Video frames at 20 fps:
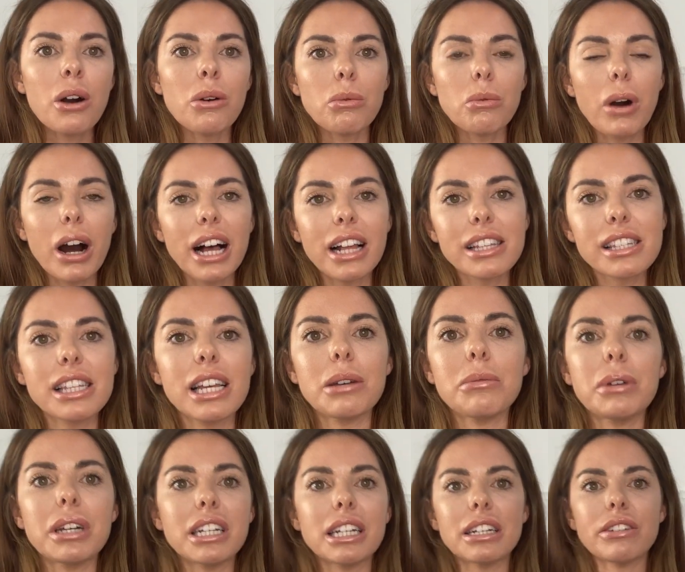whilst I
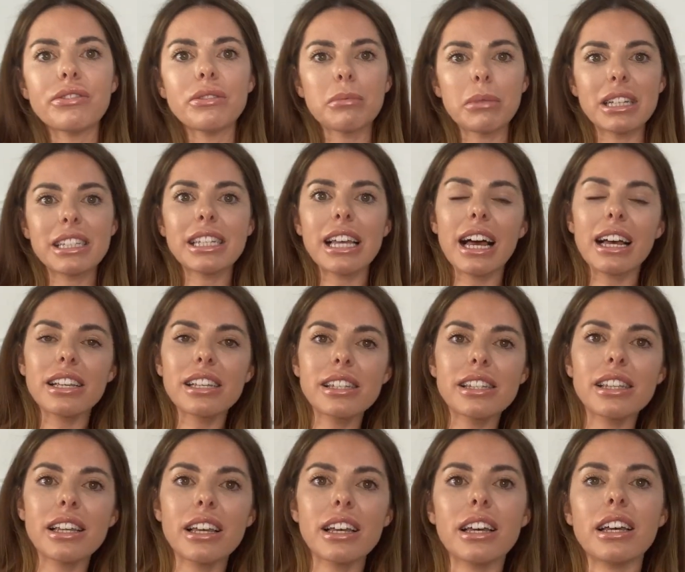went in for my
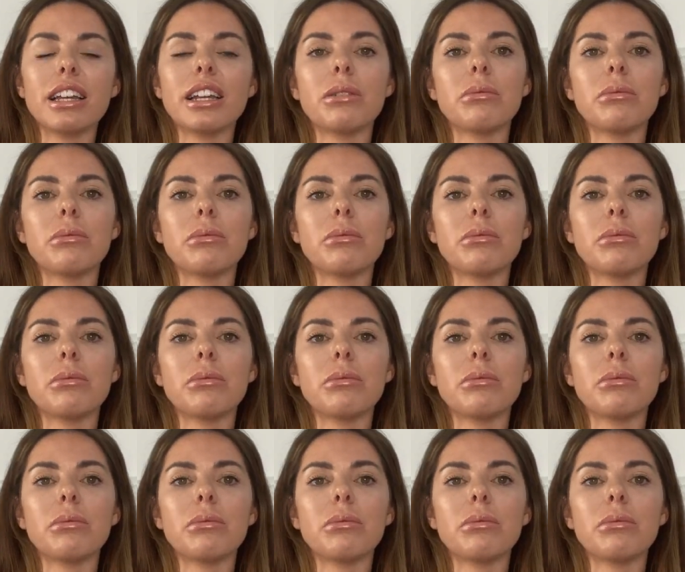testing,